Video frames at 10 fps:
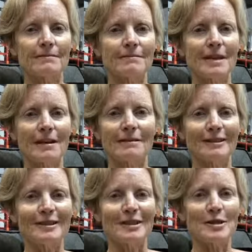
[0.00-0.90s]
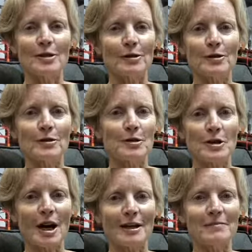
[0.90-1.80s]
Yeah, it's not a good
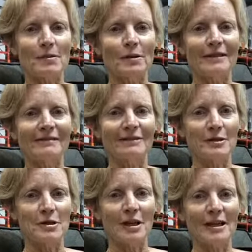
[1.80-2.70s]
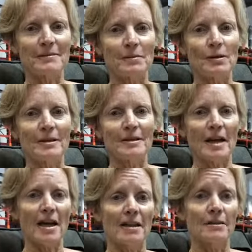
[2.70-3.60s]
starting point. A good starting point is,
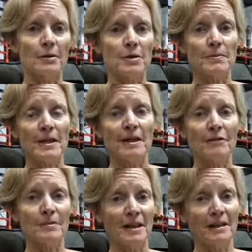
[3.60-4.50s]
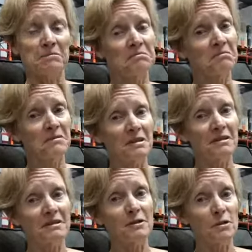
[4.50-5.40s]
hey, what's PF? PF, oh,
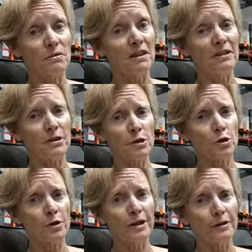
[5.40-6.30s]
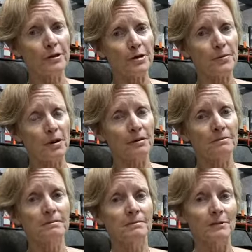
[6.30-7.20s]
it's really just trotting on the spot.
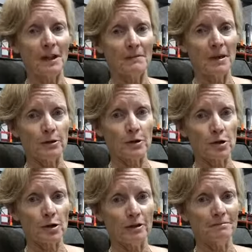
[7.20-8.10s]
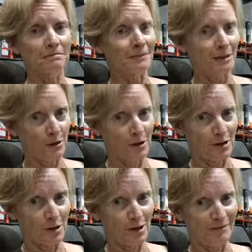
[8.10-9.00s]
Can my horse trot? My horse can
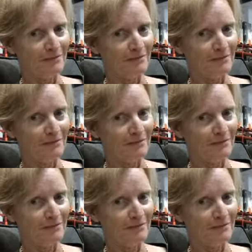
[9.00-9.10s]
trot.